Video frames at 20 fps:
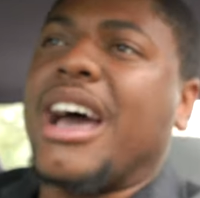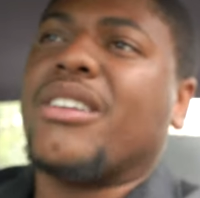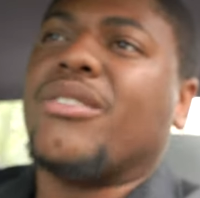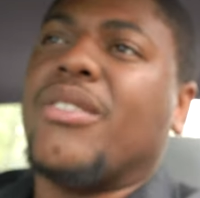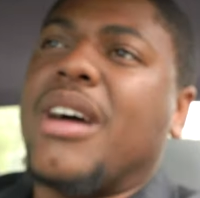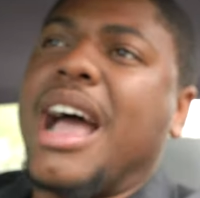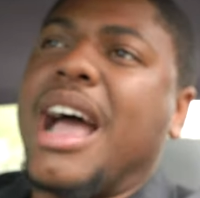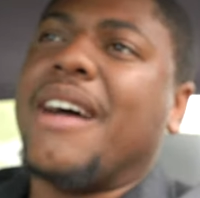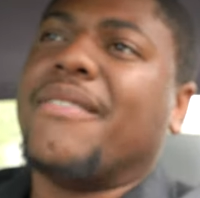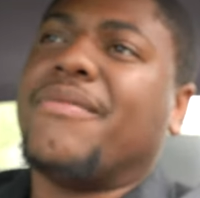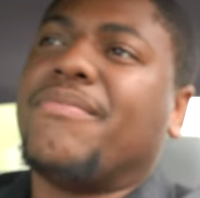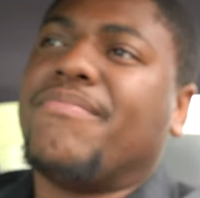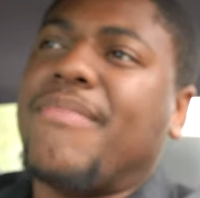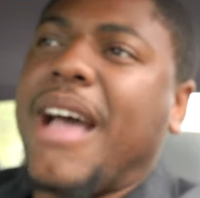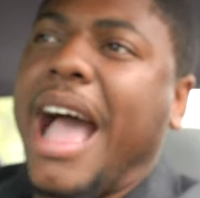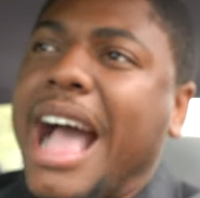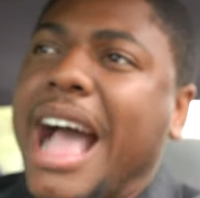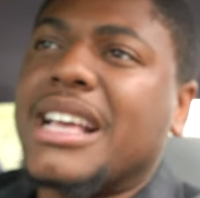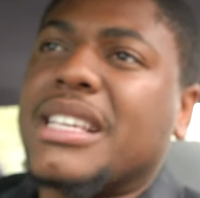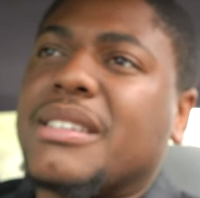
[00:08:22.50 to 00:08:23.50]
I don't have
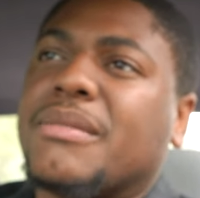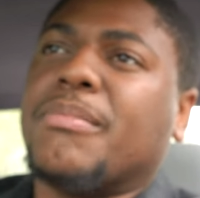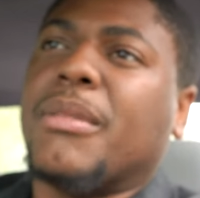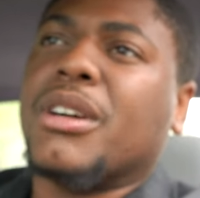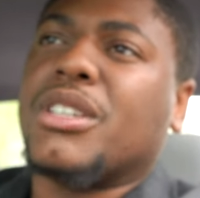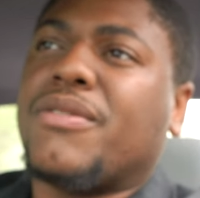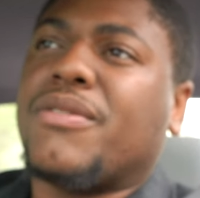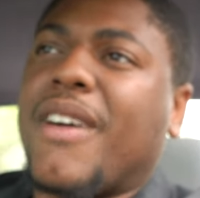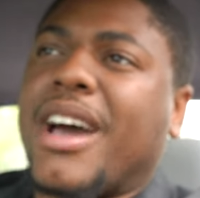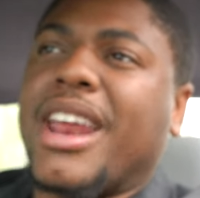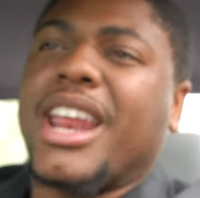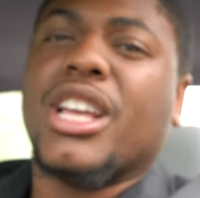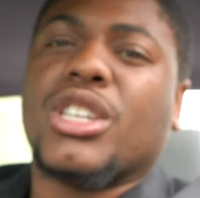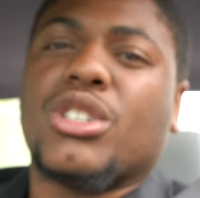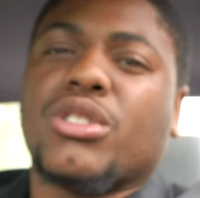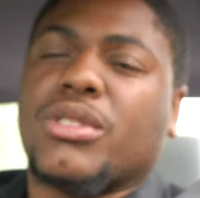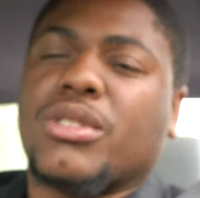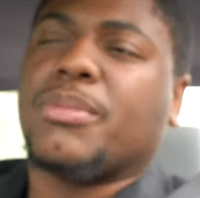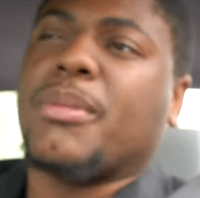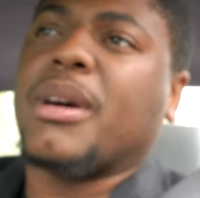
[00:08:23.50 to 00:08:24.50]
as much
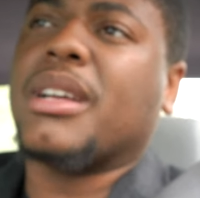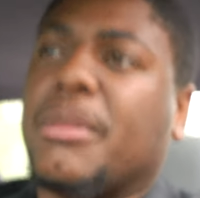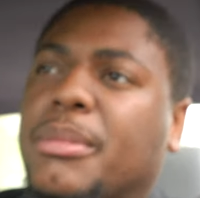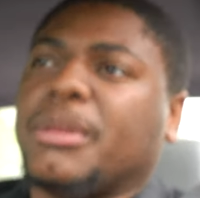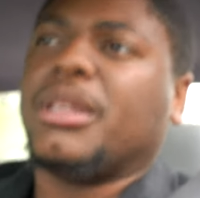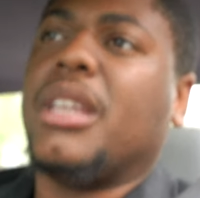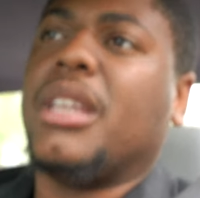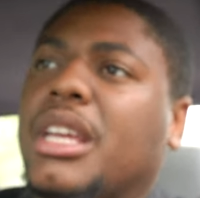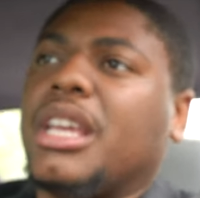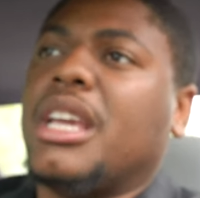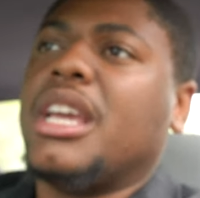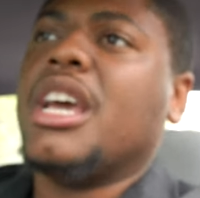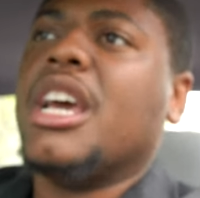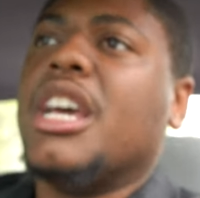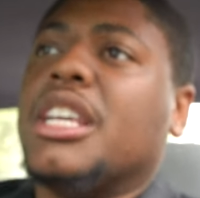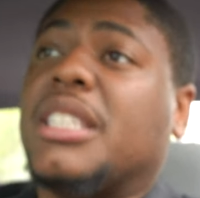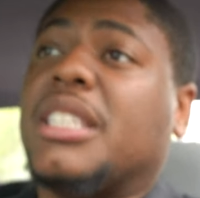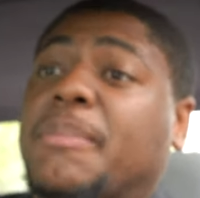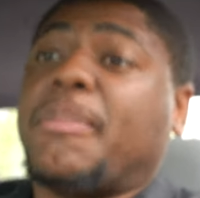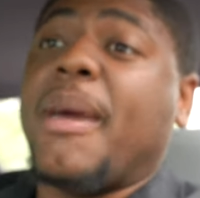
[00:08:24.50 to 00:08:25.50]
financial responsibility
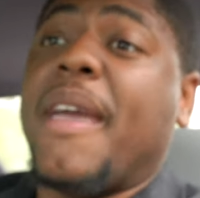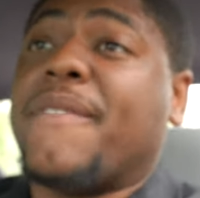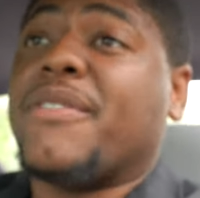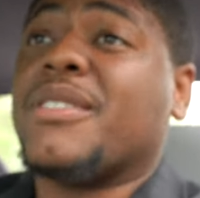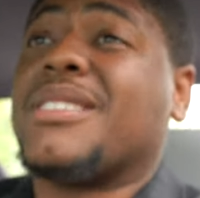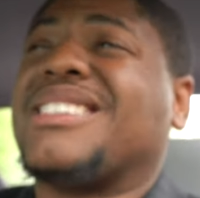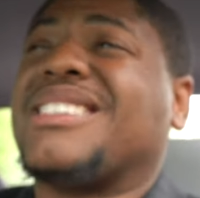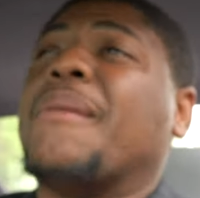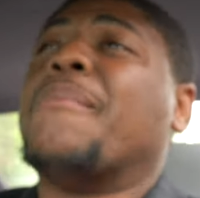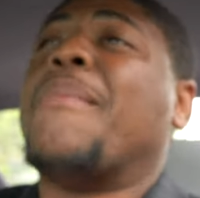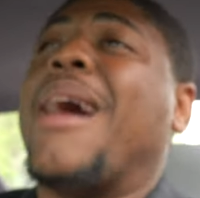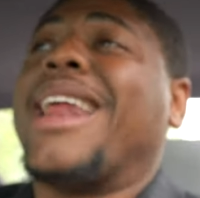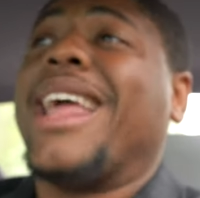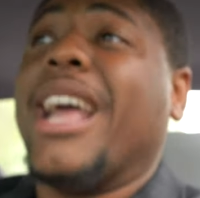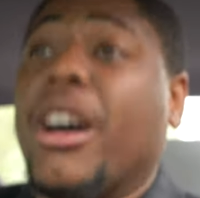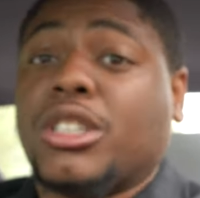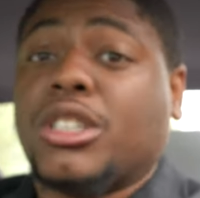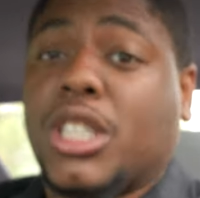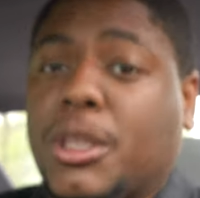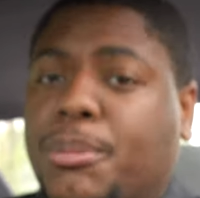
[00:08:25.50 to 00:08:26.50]
to pay for somebody
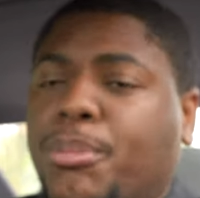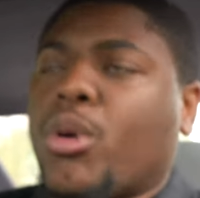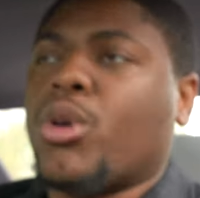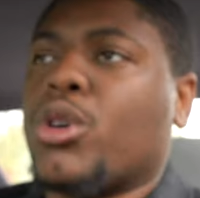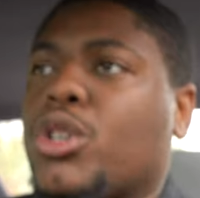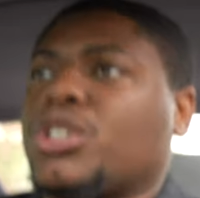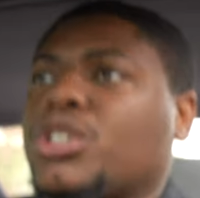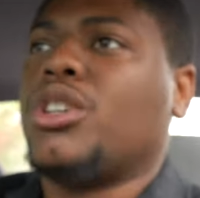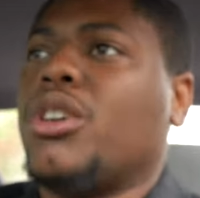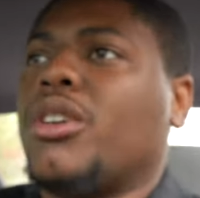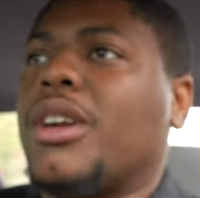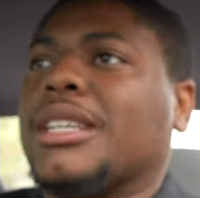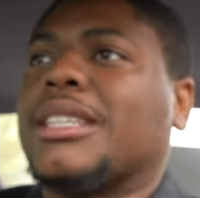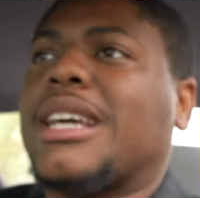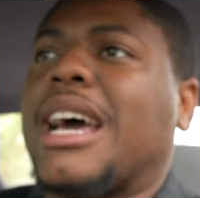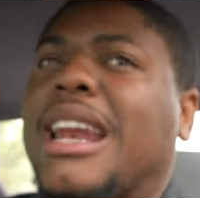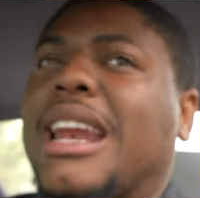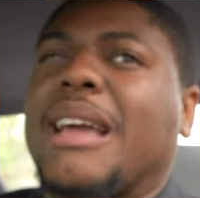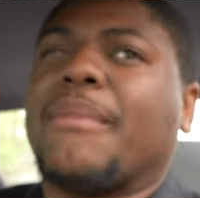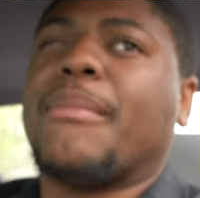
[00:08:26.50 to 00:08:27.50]
else's Porsche. You know, that's
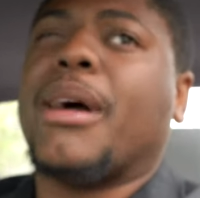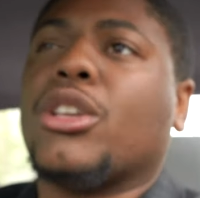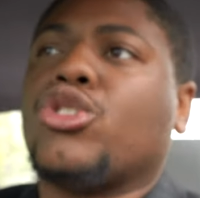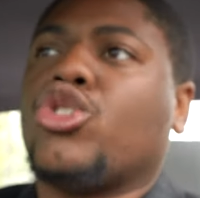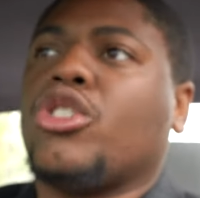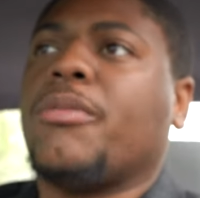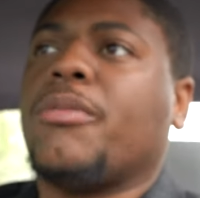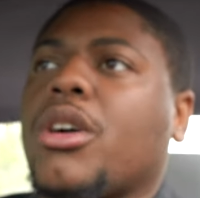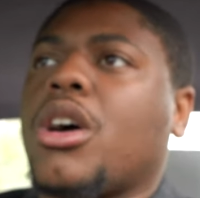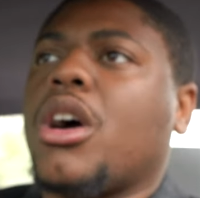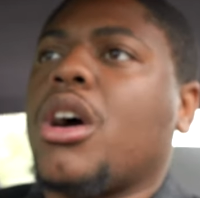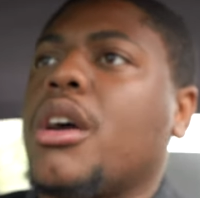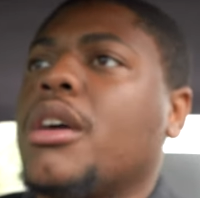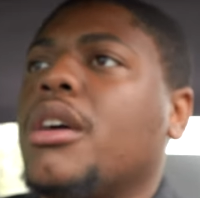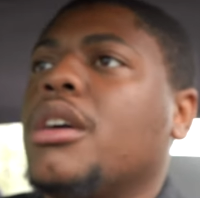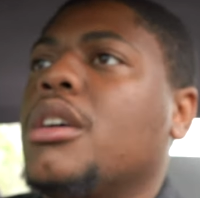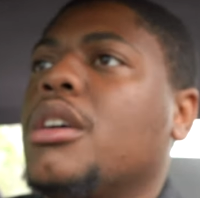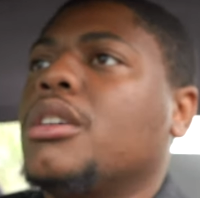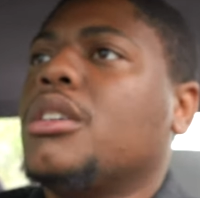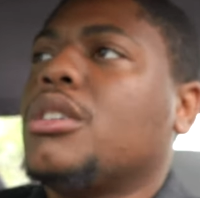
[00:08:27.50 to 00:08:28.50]
kind of like my dream car.
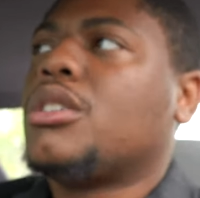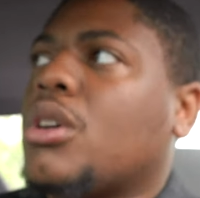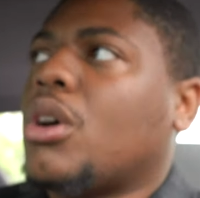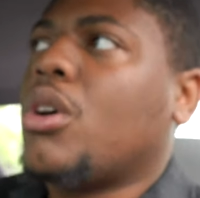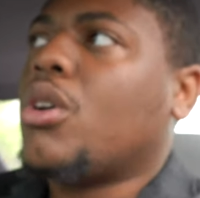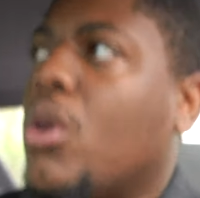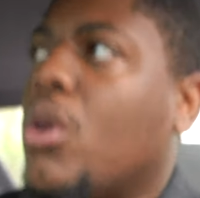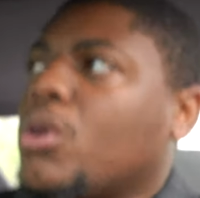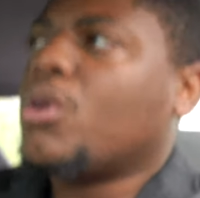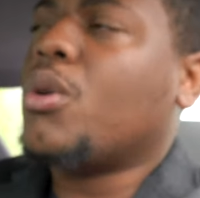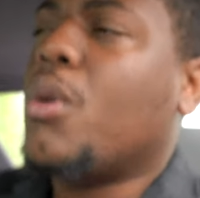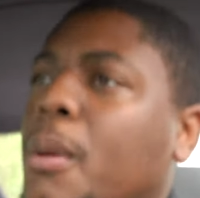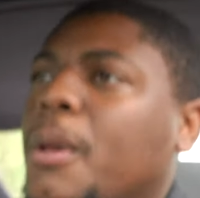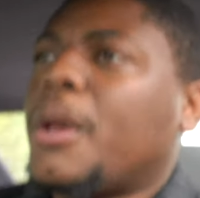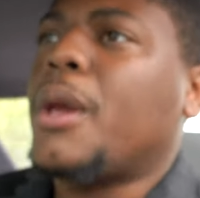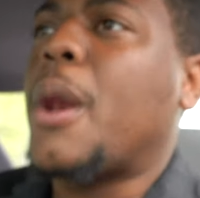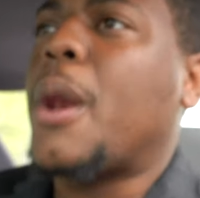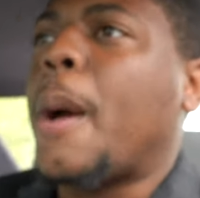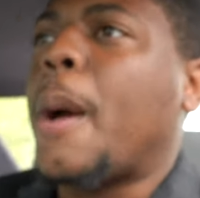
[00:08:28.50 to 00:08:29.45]
So you